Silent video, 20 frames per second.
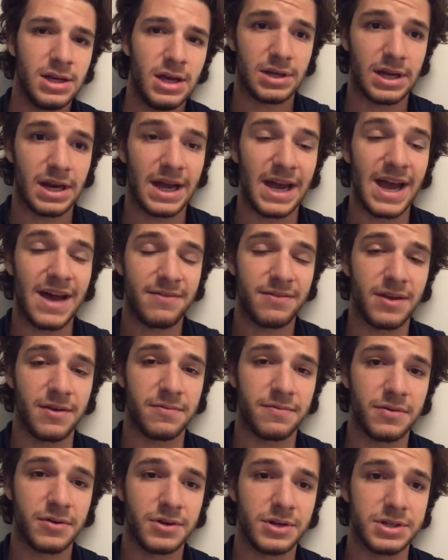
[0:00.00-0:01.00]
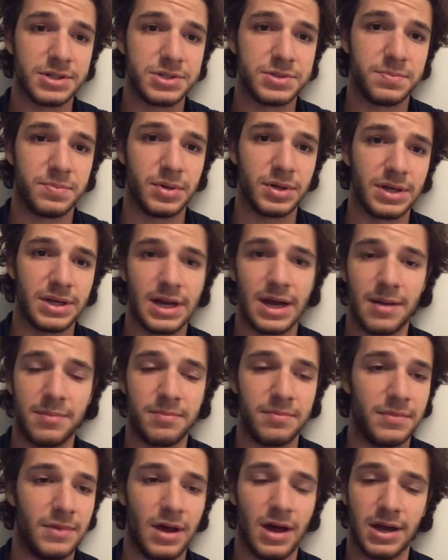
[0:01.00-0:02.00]
And I have that footage, but
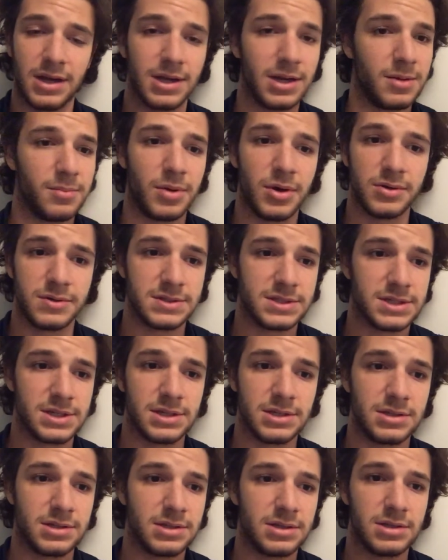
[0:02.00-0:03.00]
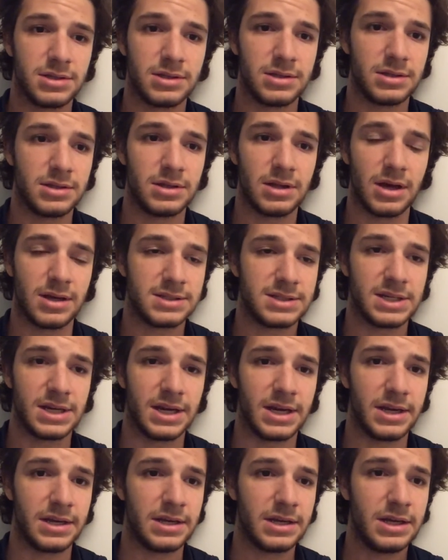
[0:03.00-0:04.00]
I'm not going to post it. Not
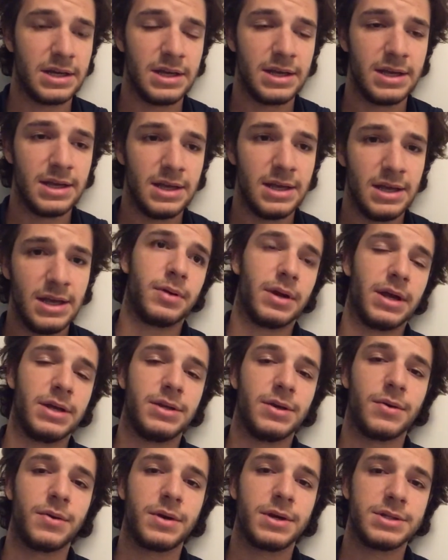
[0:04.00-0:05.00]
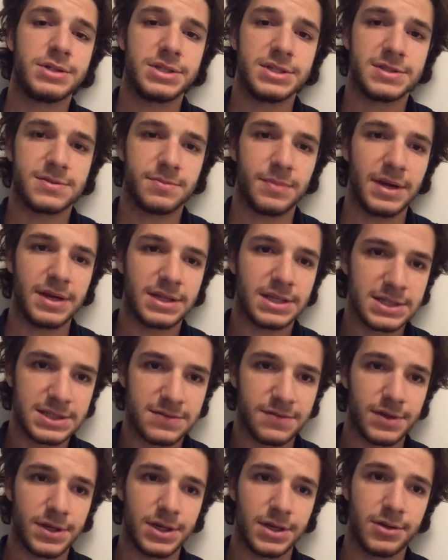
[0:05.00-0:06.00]
today. But I don't want to just make this
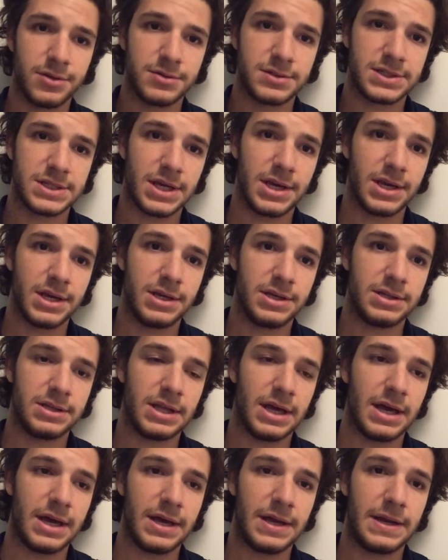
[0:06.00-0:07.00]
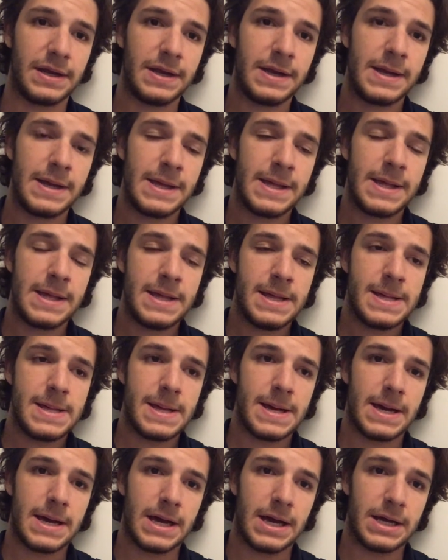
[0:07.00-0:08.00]
video saying that
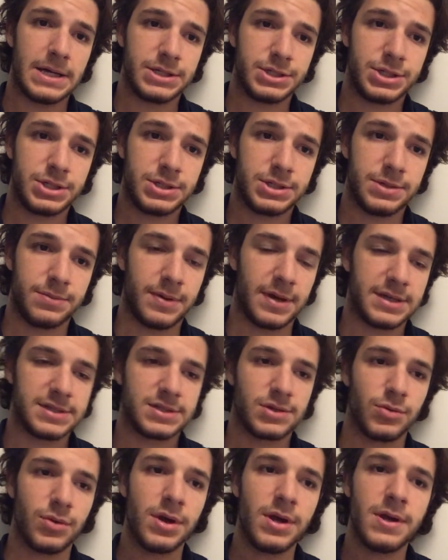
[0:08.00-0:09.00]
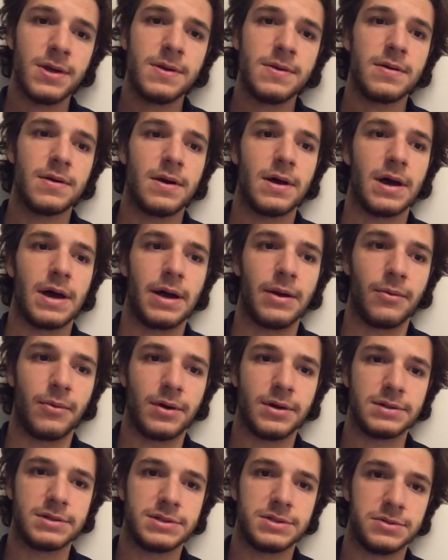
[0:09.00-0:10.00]
uh, she passed away I
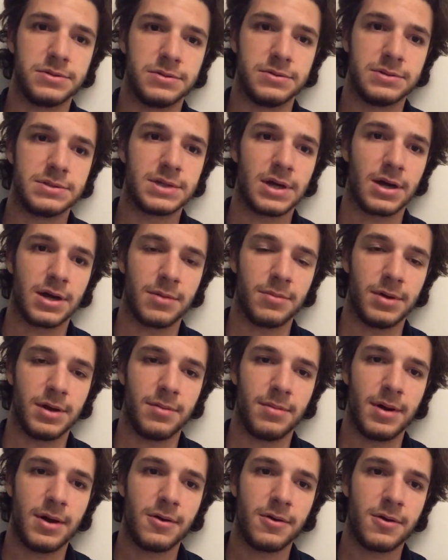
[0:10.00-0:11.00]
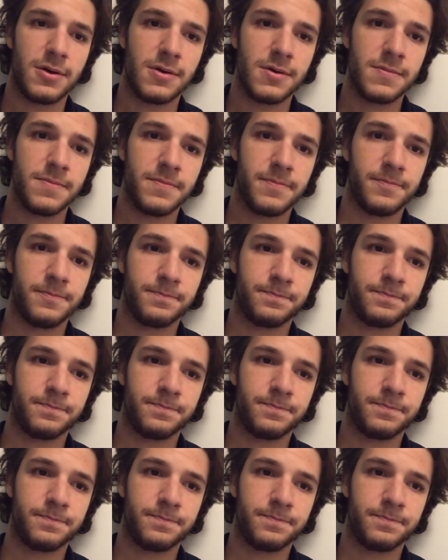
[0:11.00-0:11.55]
want to talk a bit about her.